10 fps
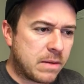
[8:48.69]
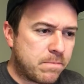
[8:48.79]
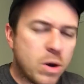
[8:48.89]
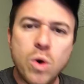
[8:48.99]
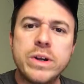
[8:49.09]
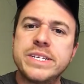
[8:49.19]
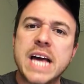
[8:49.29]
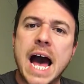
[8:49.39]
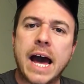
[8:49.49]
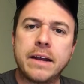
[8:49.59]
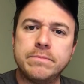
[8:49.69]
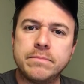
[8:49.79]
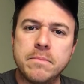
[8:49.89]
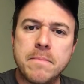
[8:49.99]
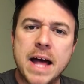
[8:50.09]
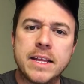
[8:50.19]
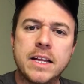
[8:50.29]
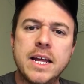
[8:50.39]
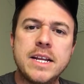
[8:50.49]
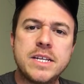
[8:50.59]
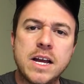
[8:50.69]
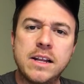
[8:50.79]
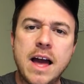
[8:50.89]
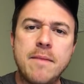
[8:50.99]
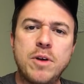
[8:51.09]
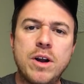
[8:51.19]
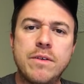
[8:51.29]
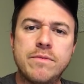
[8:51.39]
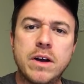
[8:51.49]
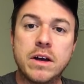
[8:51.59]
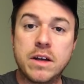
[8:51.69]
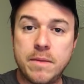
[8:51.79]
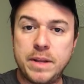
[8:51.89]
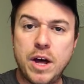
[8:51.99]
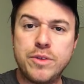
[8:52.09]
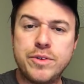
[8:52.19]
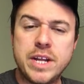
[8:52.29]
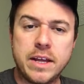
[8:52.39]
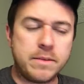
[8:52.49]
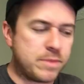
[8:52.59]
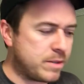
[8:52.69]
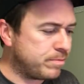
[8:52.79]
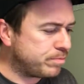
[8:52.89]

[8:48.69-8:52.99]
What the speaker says: pulled aside by the glitz and glamour of a couple of other teams.